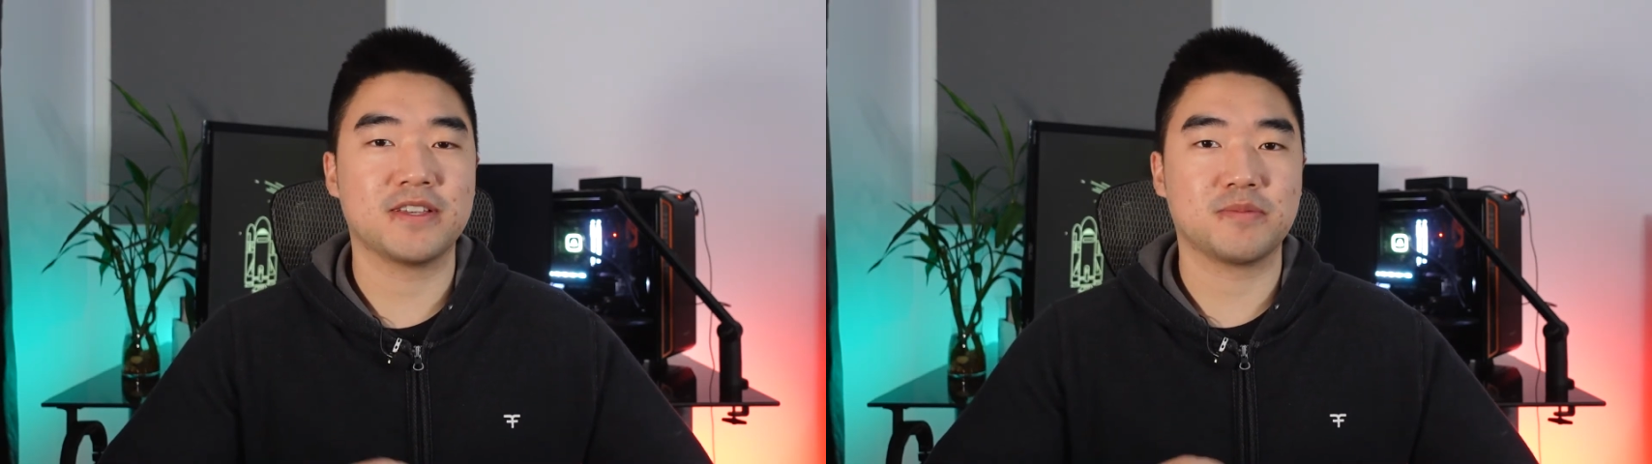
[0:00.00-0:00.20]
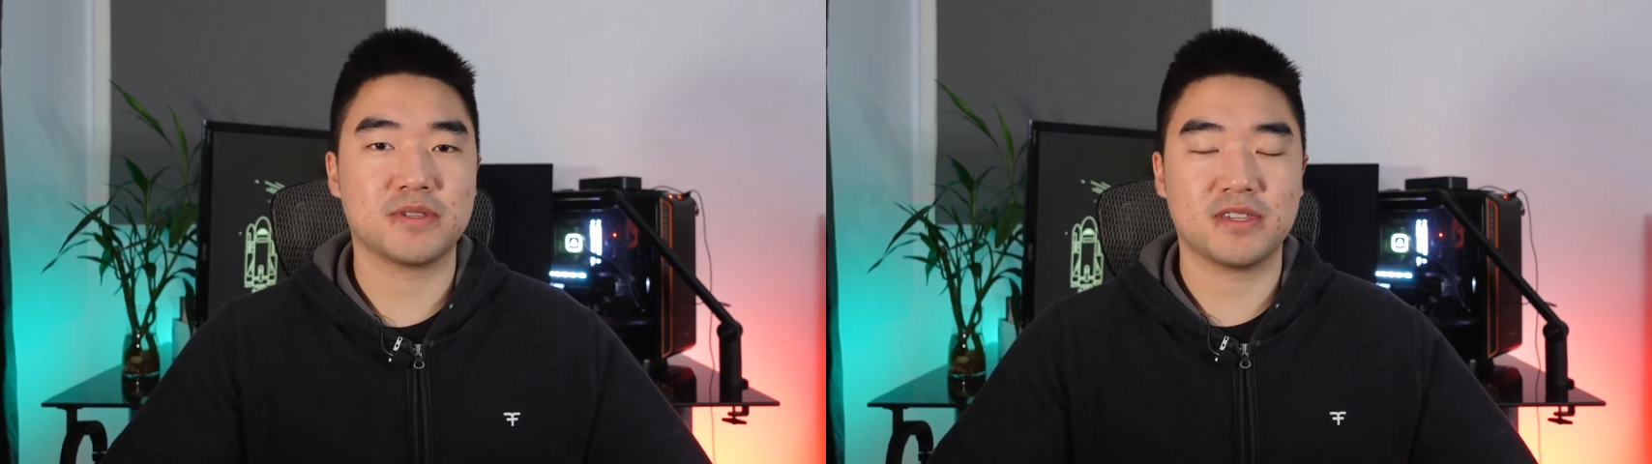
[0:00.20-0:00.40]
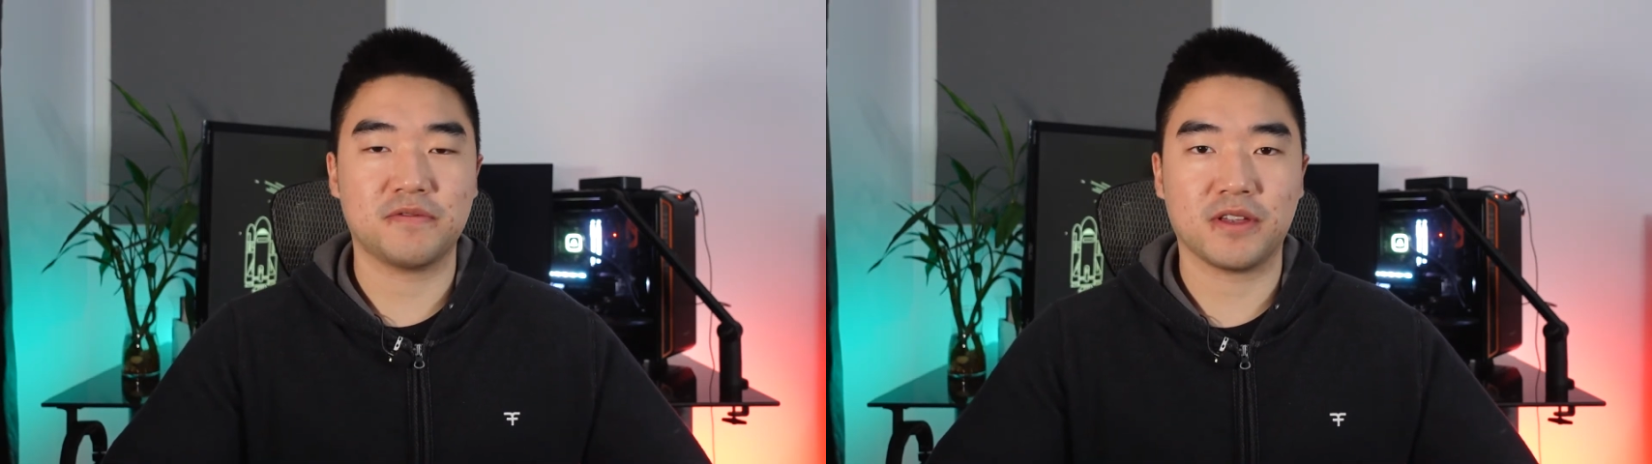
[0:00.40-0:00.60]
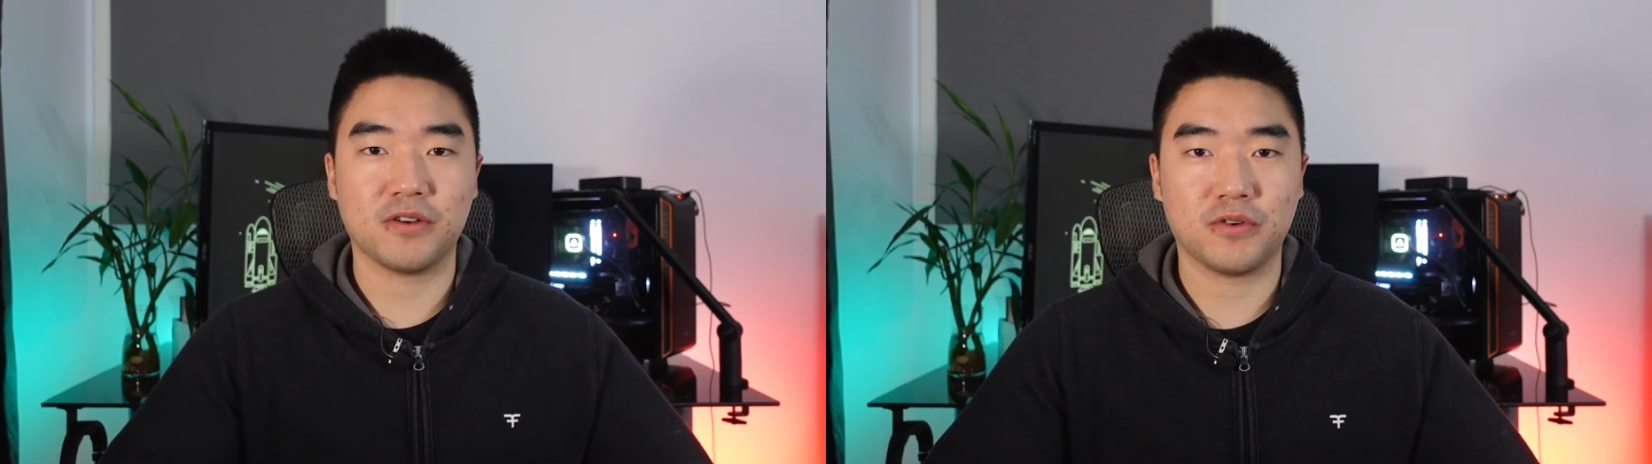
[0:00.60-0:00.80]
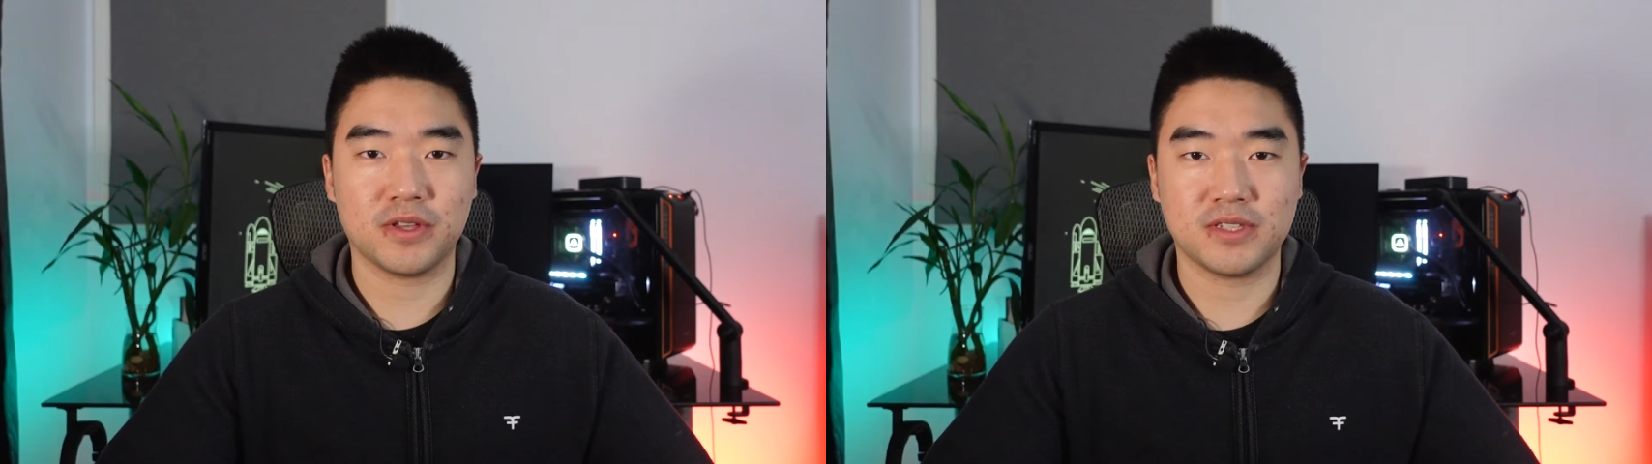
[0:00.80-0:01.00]
a
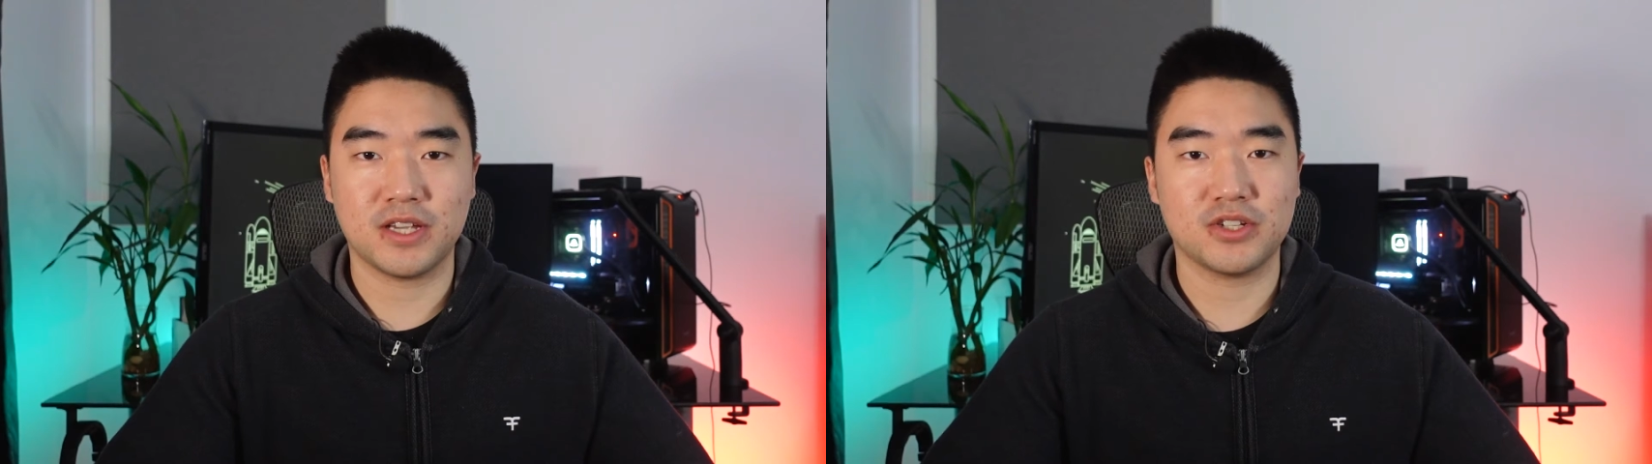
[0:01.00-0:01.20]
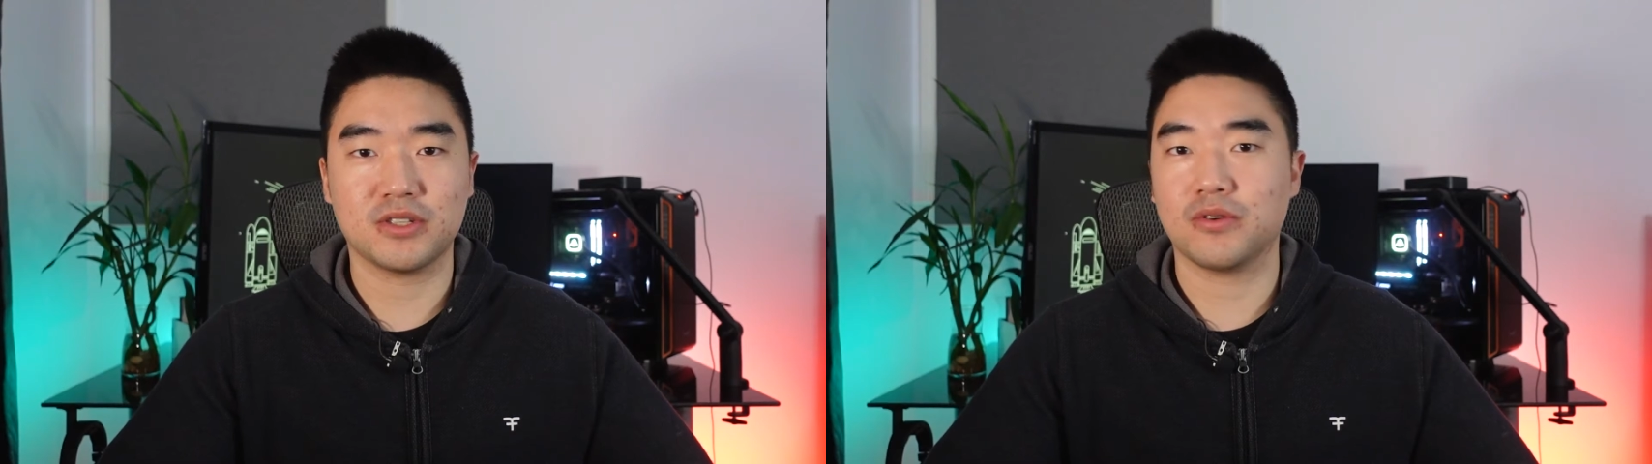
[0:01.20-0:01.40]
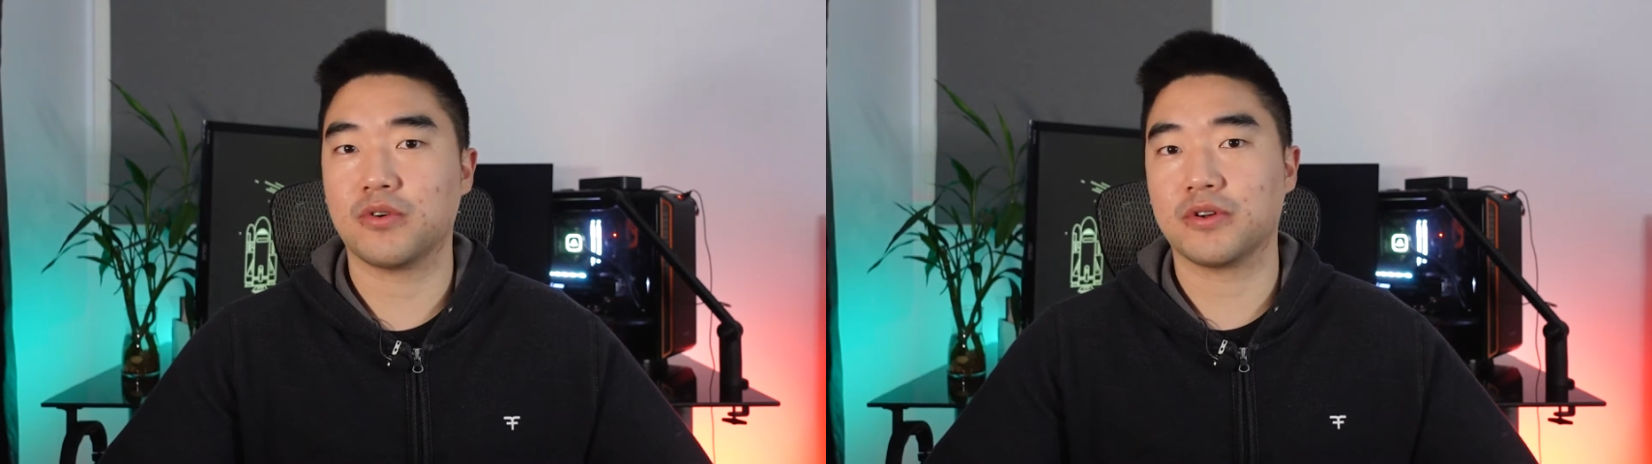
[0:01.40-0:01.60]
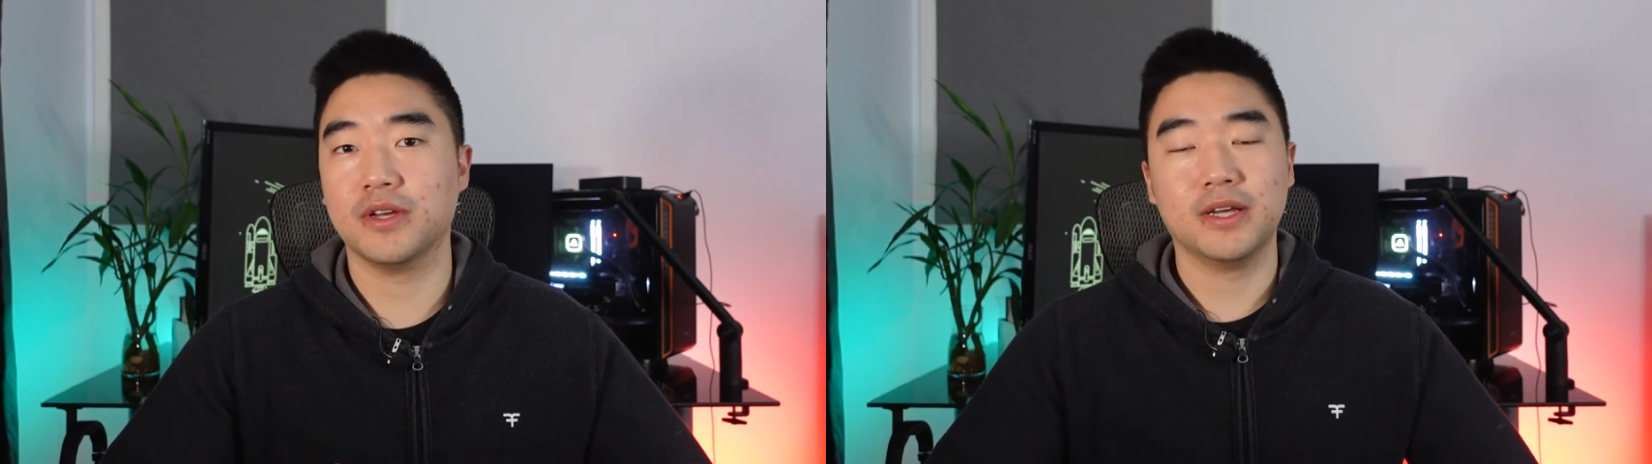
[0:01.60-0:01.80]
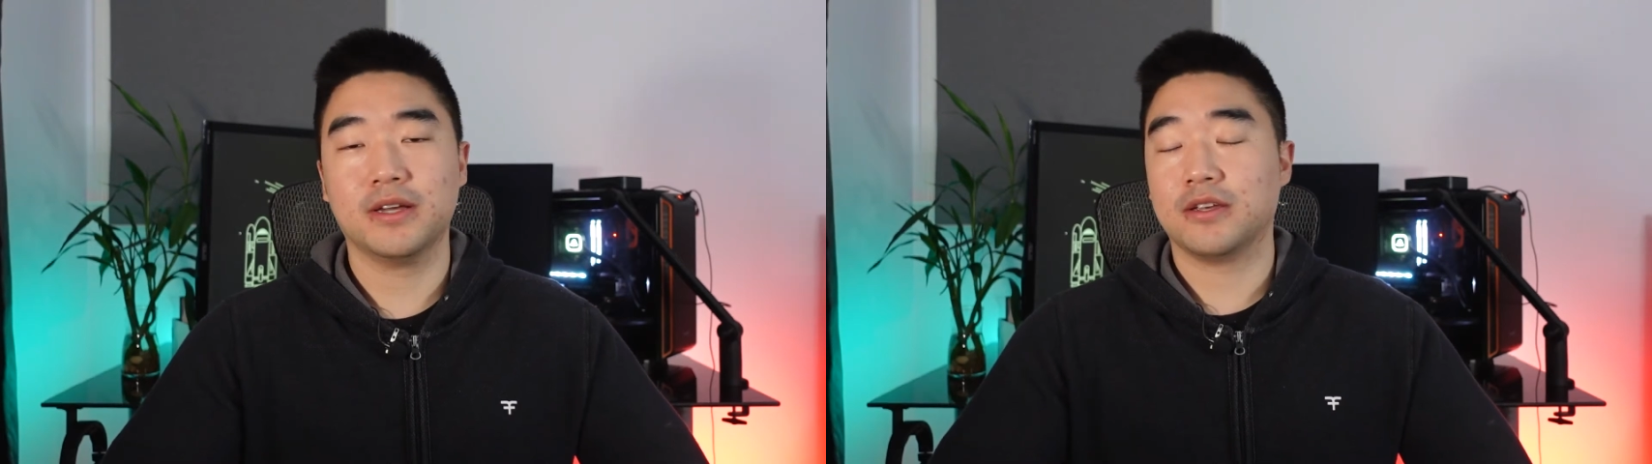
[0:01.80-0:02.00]
specific orientation, or